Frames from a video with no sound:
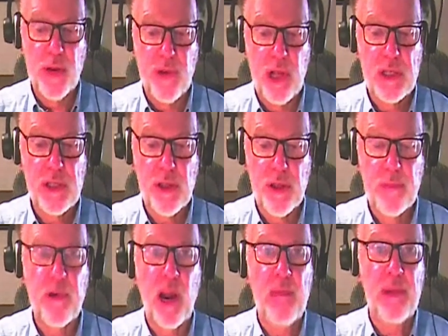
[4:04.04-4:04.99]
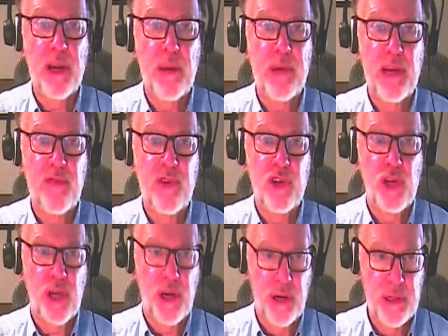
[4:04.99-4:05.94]
of also the primary
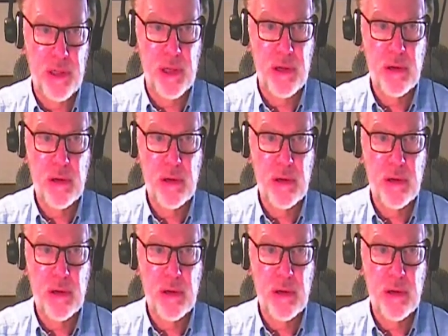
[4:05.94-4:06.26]
beneficiaries.